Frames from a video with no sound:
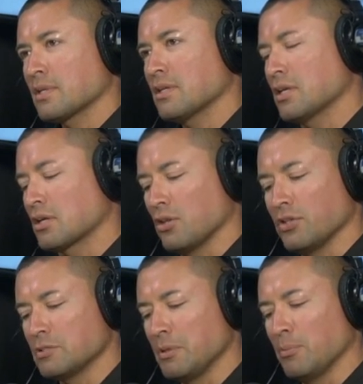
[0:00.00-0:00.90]
like all
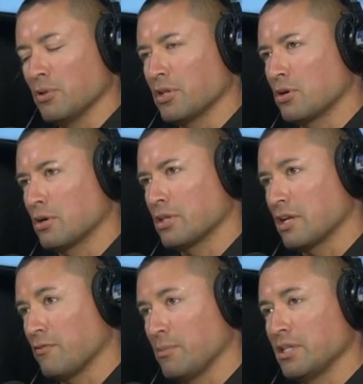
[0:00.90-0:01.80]
these people that are that
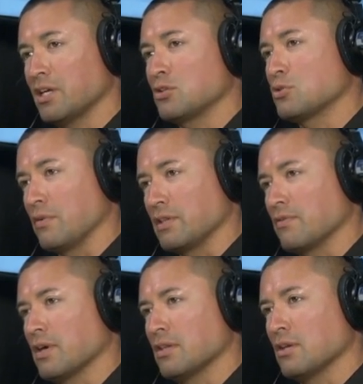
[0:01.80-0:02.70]
have been at driven
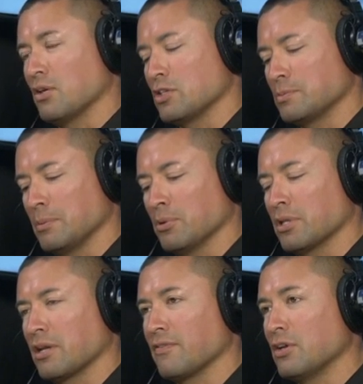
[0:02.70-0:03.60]
event all these people
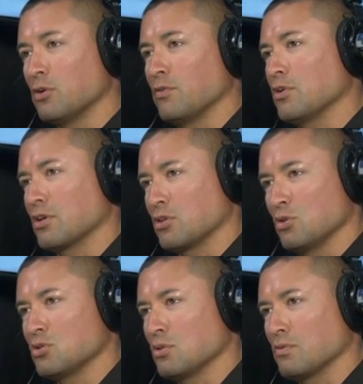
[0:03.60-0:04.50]
that i've interviewed on
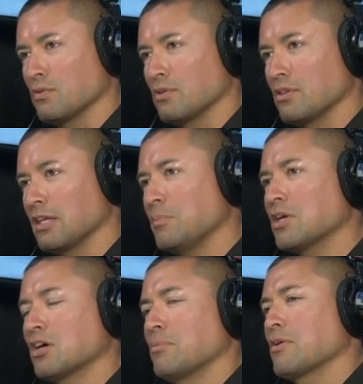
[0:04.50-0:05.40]
youtube they
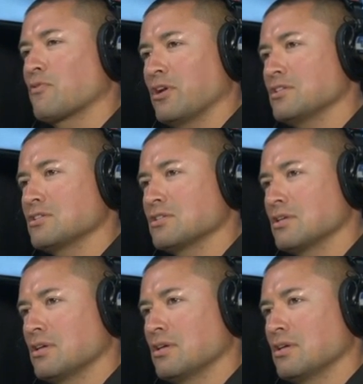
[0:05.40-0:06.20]
become my friends